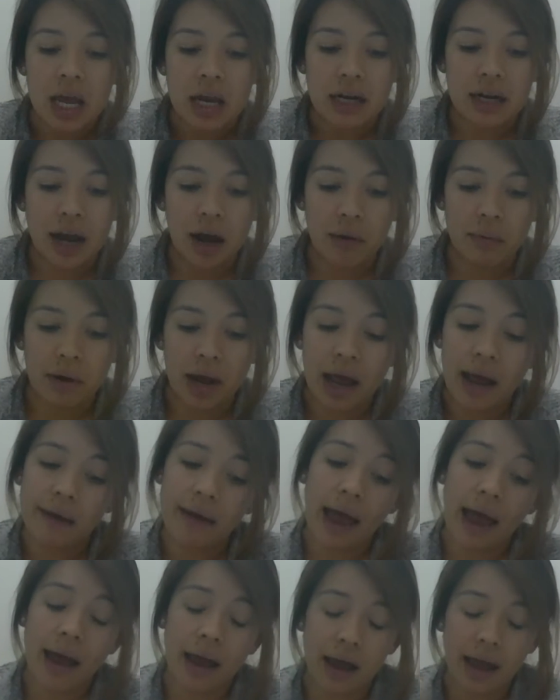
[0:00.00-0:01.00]
Now,
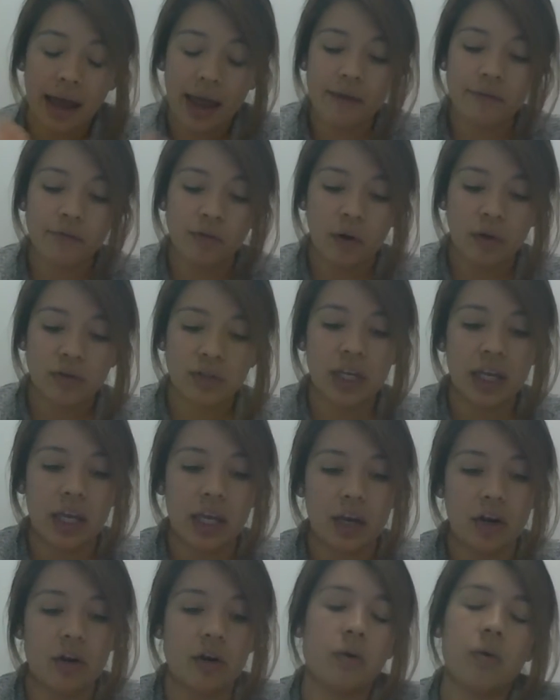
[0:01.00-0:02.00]
I have Rosie
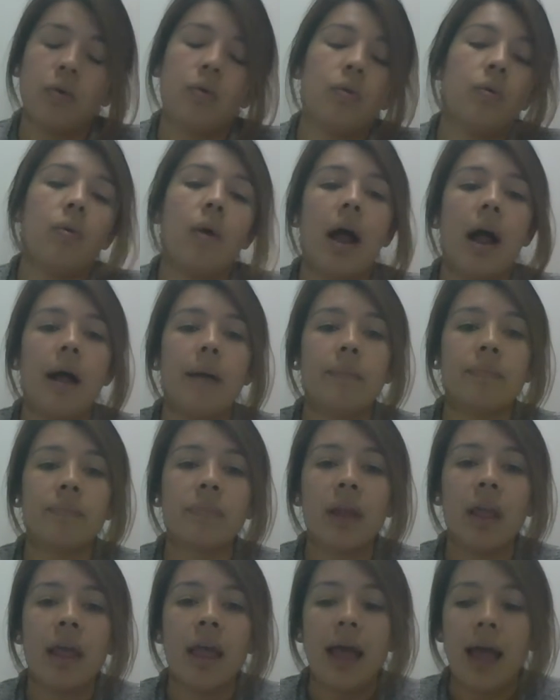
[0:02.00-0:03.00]
here who
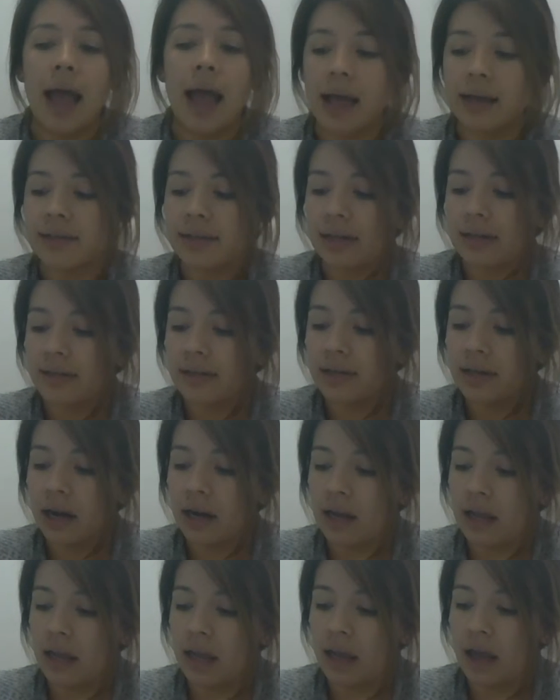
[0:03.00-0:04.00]
has a
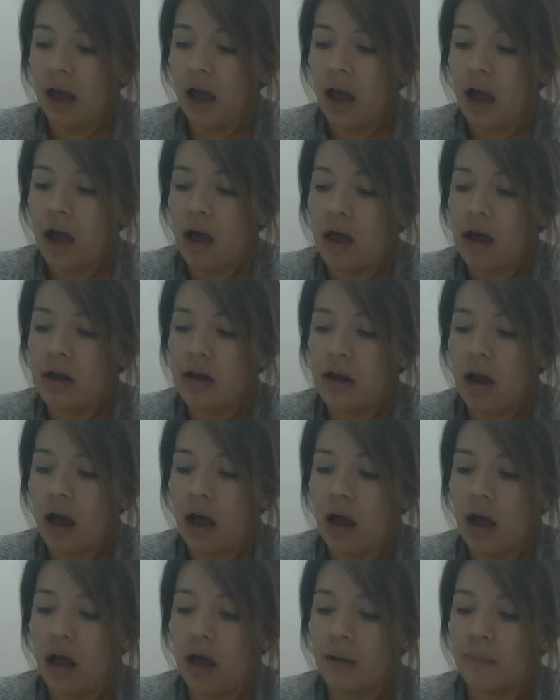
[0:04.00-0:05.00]
study
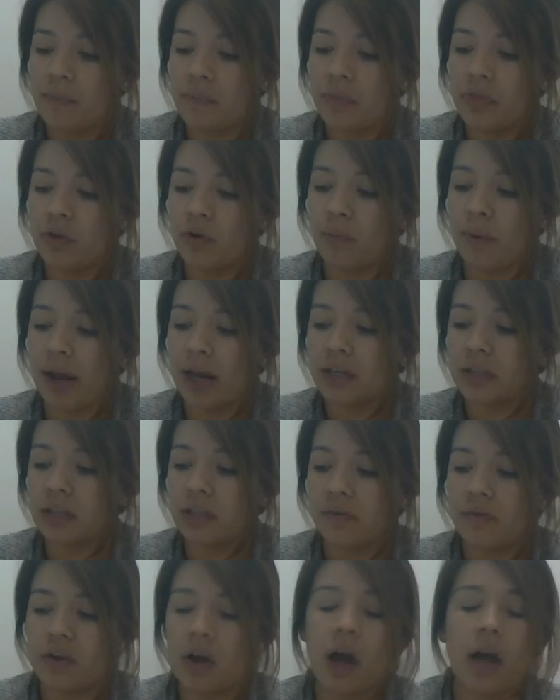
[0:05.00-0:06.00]
on the range
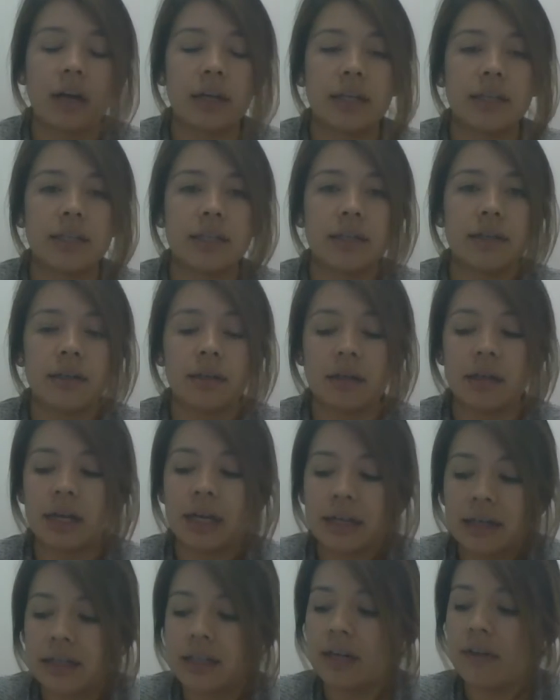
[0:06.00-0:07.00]
of
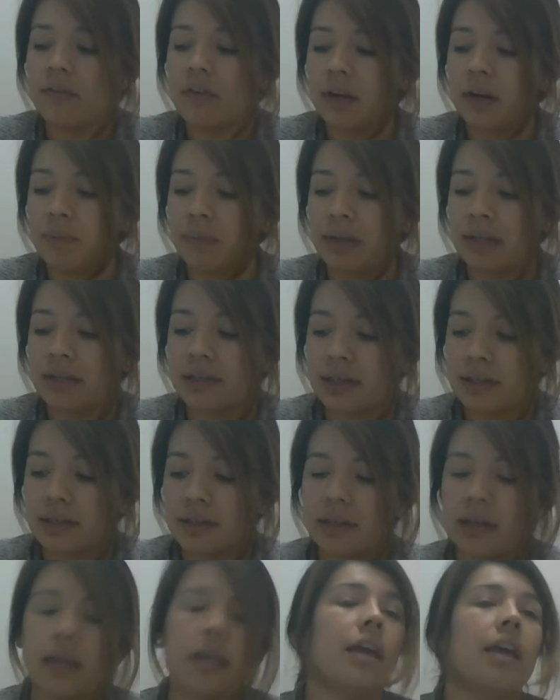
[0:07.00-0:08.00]
cognitivity
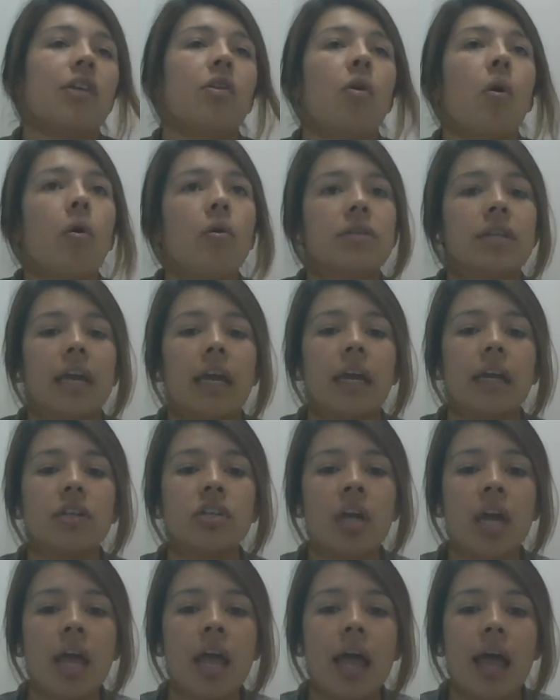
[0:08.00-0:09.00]
plasticity in old
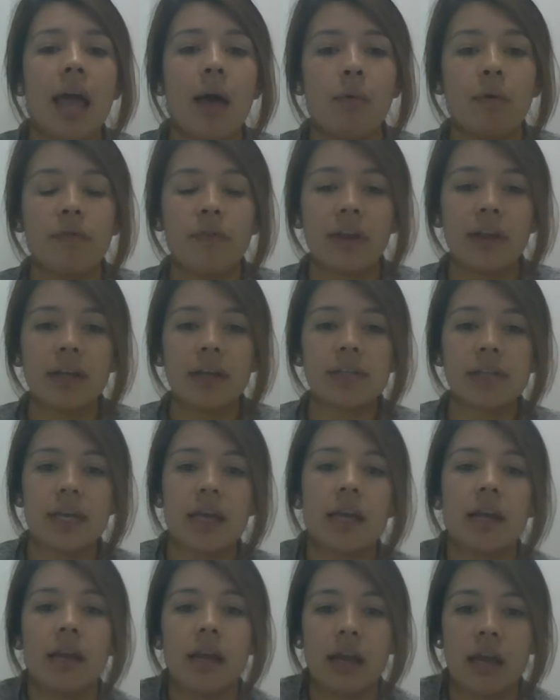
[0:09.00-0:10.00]
age and will fill us
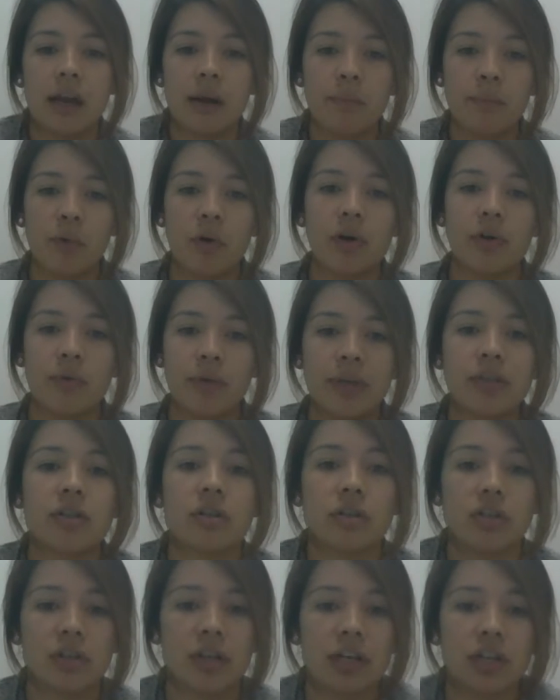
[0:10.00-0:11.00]
in important
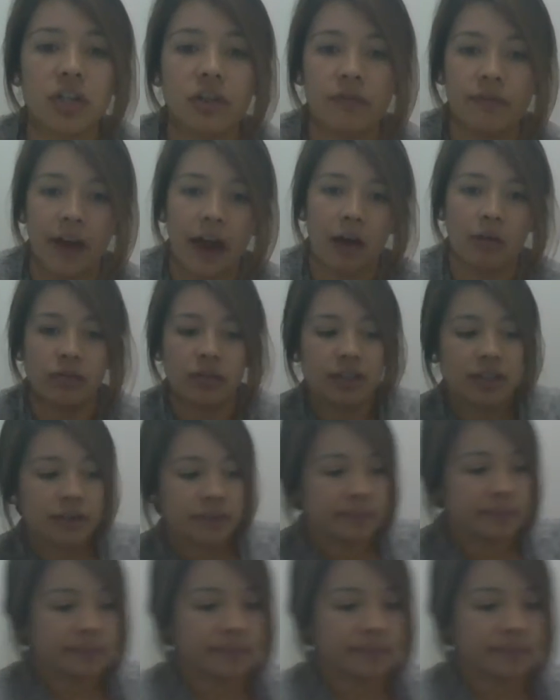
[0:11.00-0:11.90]
research that she found.